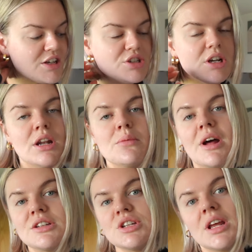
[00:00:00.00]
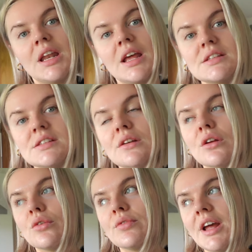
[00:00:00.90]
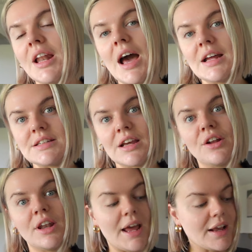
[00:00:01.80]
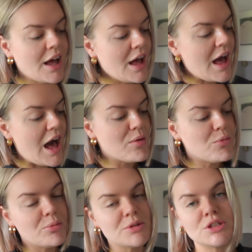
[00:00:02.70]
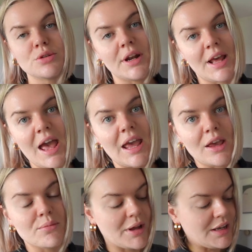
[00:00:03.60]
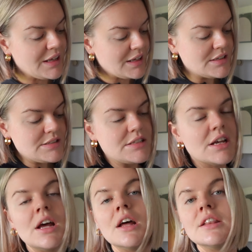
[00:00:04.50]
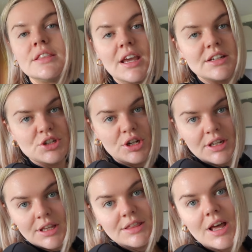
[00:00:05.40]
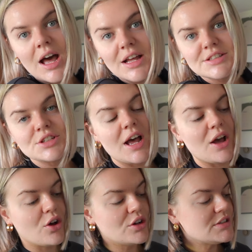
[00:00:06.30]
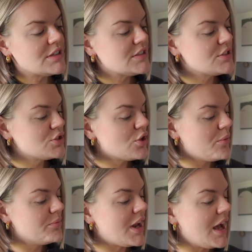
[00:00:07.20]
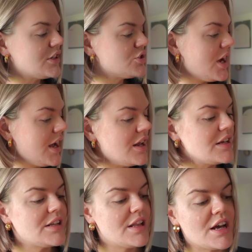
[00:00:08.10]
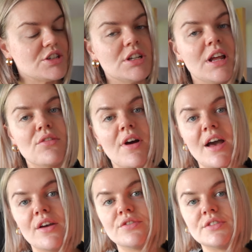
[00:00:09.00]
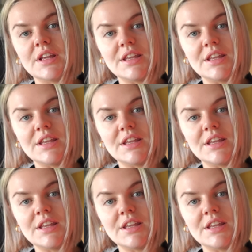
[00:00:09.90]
as you can imagine isn't really ideal. Like, I'm almost 28, my knees, they don't need that. So I ordered some Nike trainers and they actually arrived